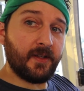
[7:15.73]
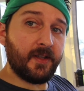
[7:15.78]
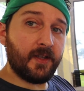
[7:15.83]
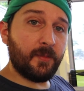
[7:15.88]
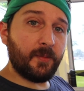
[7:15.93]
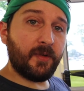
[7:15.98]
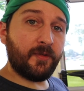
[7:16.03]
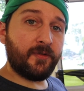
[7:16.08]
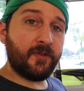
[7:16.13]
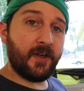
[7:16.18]

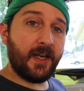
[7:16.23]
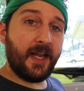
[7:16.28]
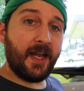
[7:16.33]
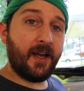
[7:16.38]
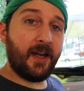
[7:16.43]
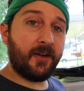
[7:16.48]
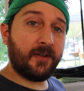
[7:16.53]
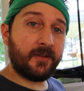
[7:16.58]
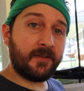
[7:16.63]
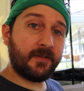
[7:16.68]
But for
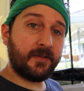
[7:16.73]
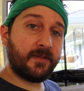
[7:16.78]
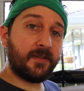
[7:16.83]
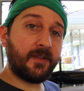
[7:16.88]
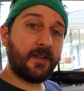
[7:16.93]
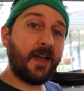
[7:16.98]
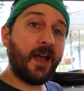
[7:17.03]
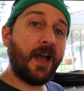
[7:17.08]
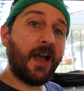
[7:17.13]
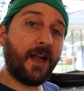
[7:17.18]
now,
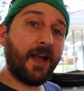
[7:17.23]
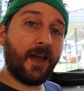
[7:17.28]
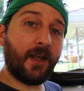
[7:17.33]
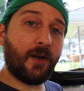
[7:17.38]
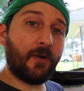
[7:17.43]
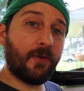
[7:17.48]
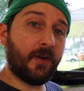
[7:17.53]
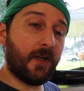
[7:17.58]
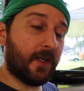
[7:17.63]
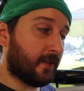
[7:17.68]
I gotta
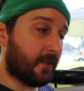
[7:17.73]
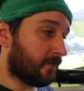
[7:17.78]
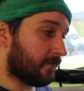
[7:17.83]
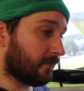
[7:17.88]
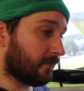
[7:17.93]
run.